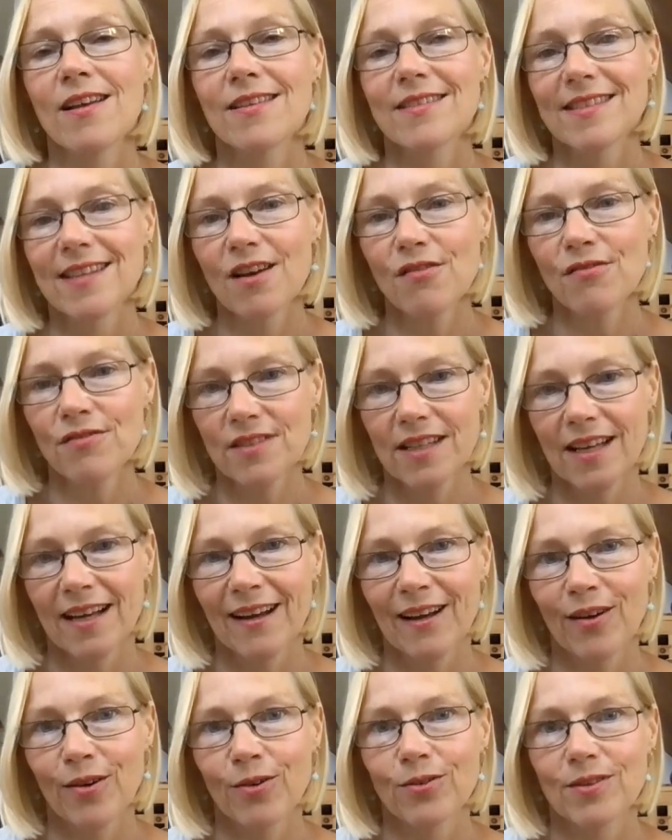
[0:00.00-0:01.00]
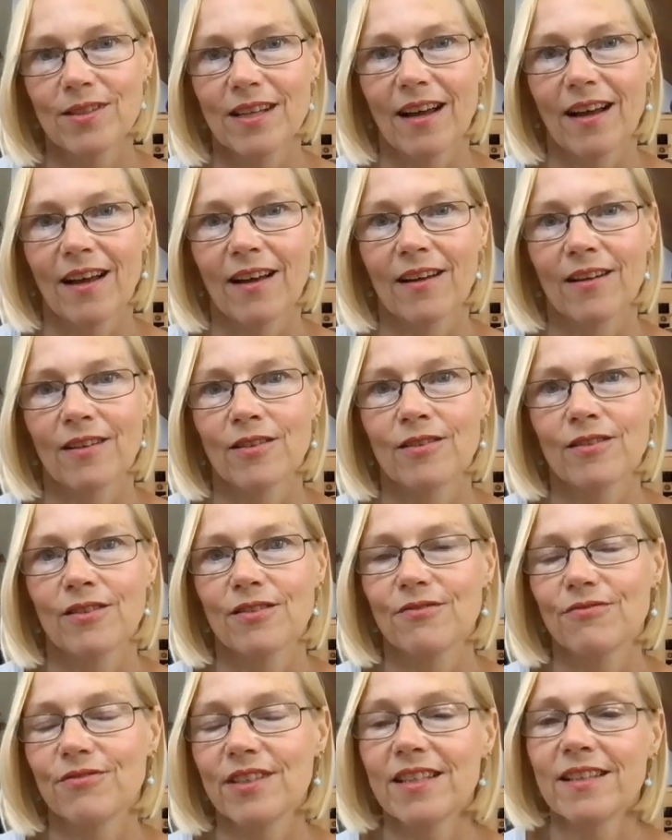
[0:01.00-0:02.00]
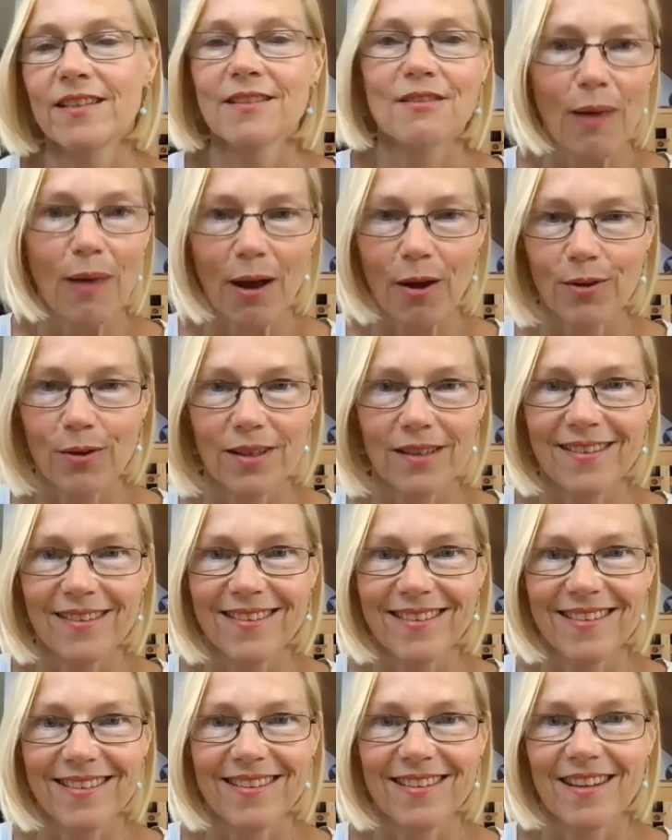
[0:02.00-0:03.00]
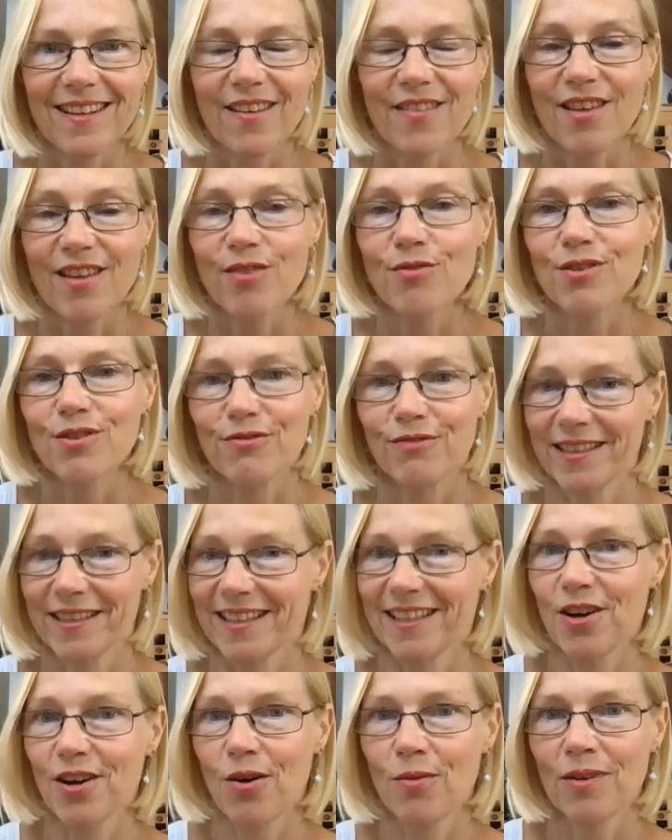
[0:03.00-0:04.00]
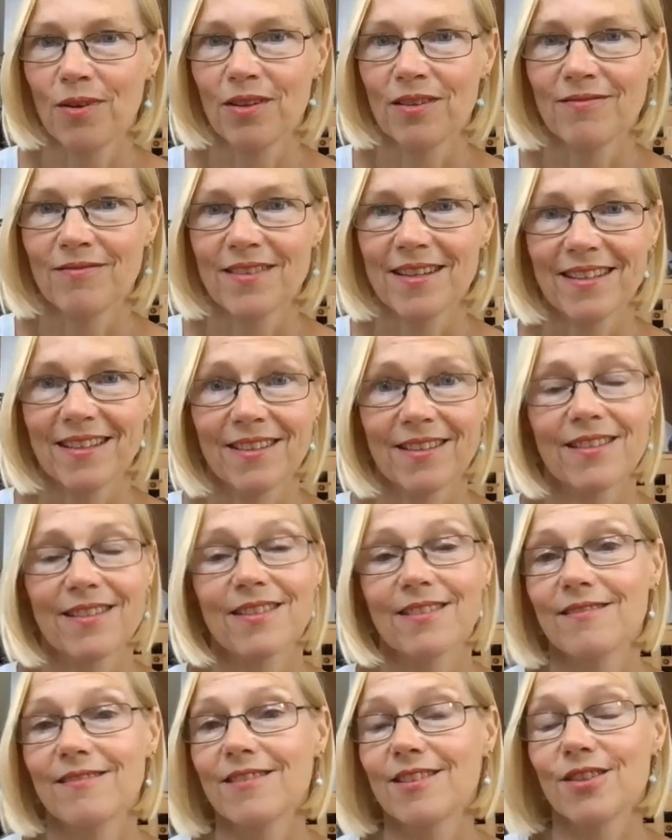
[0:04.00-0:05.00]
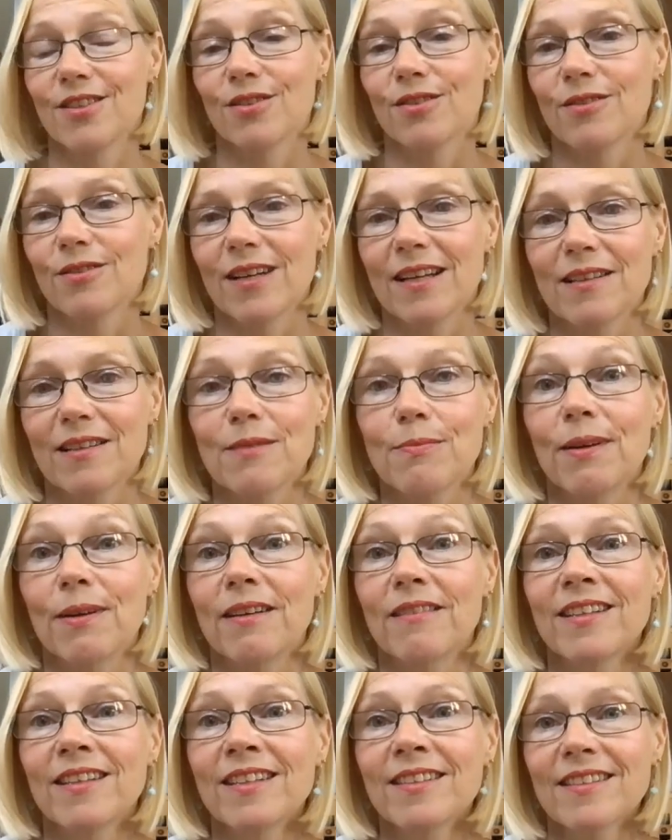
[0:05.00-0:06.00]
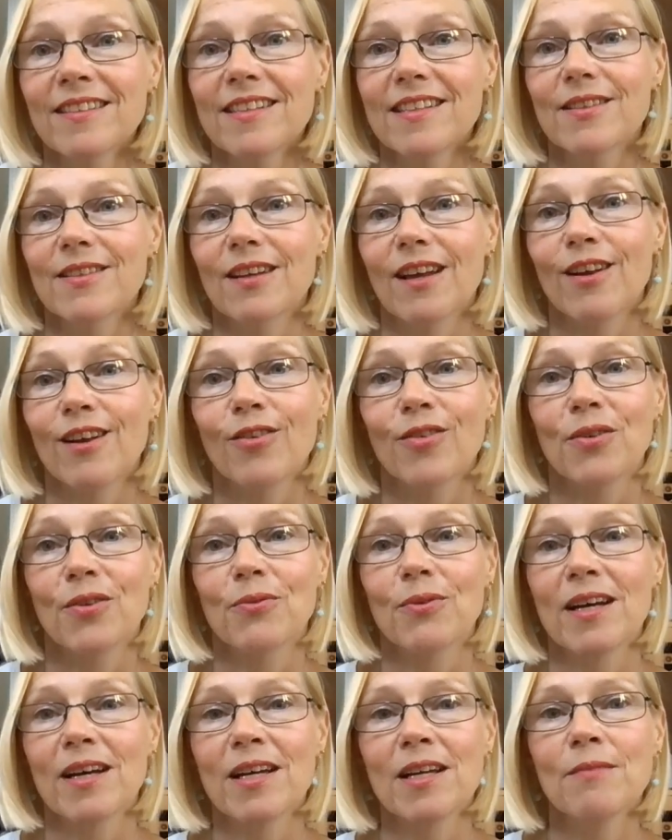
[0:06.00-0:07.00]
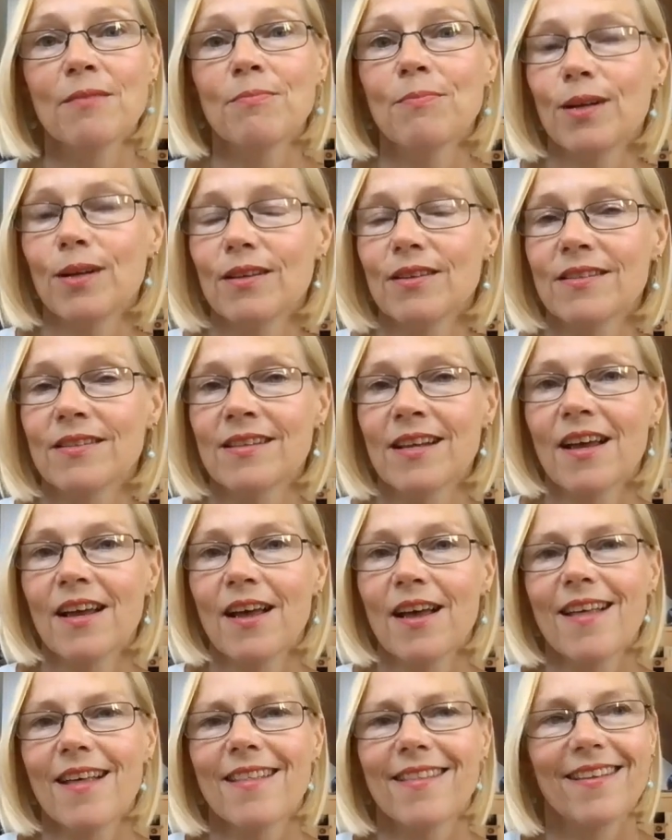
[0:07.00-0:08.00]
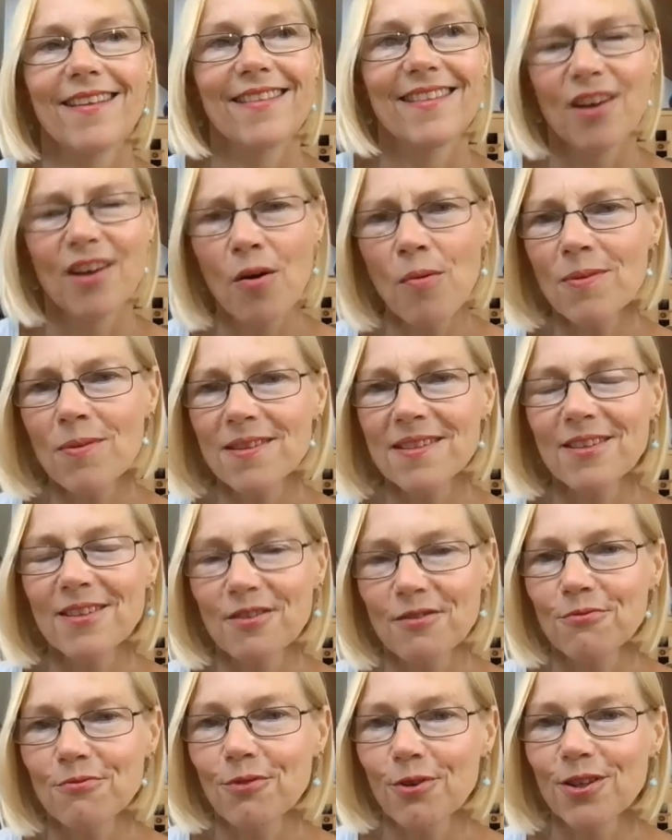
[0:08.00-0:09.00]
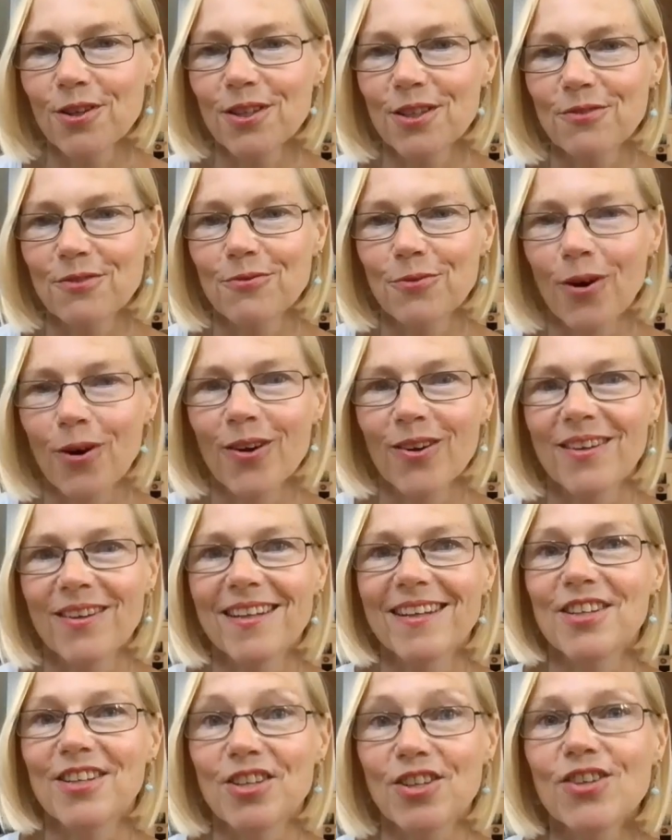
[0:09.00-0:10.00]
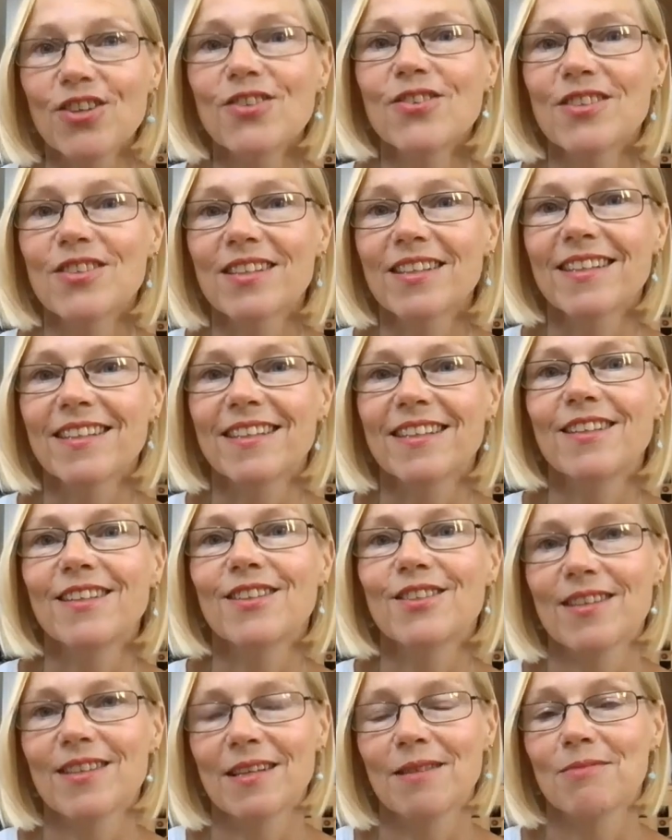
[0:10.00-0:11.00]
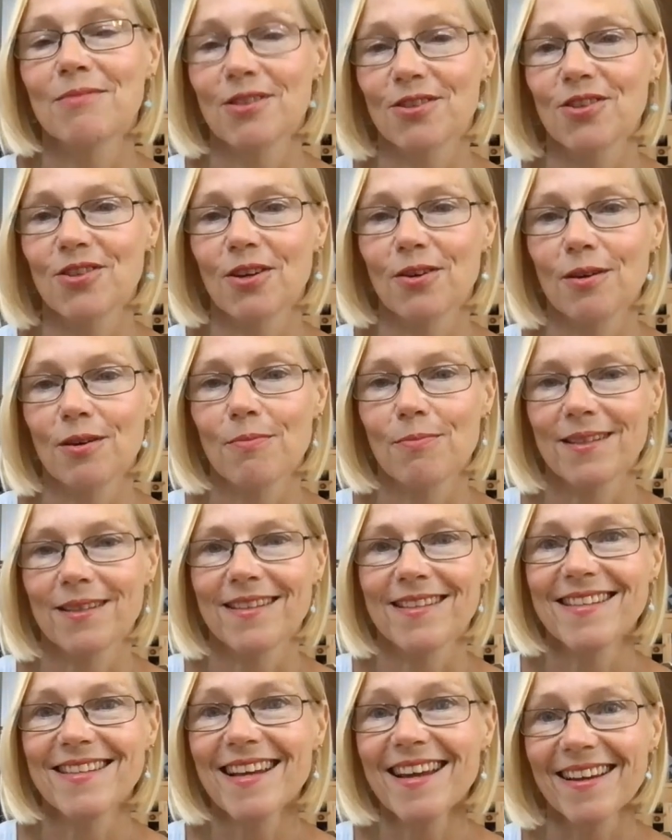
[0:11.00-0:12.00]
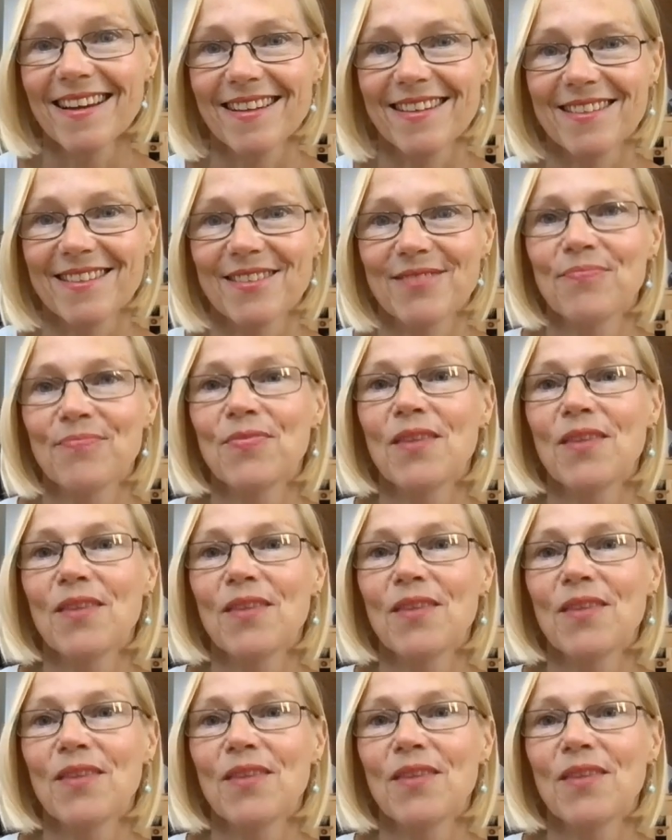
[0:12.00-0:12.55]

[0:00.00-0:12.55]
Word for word: Self doubt and feeling powerless, those are really common things to experience along the way. Plus, the opposite of what you want usually seems to show up instead.